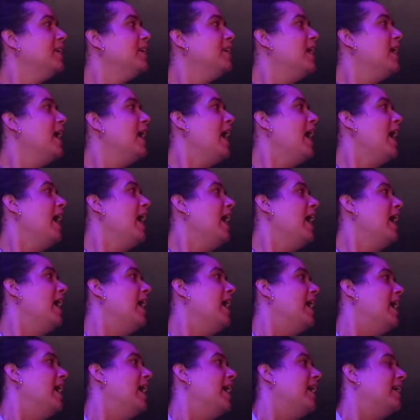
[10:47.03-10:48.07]
you say 8,
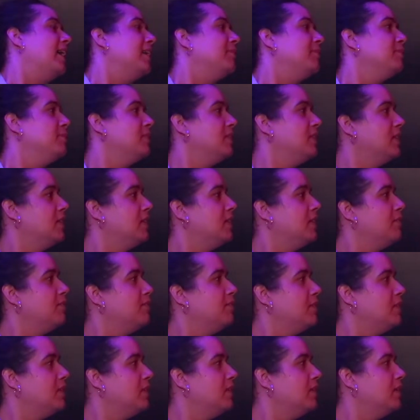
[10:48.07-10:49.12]
I was
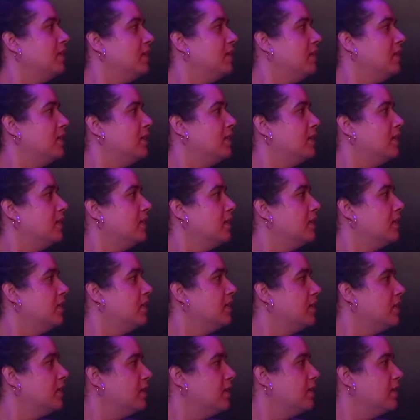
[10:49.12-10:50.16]
listening to what you were
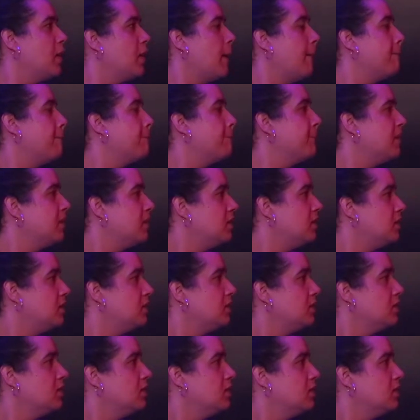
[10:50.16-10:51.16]
saying about this shit.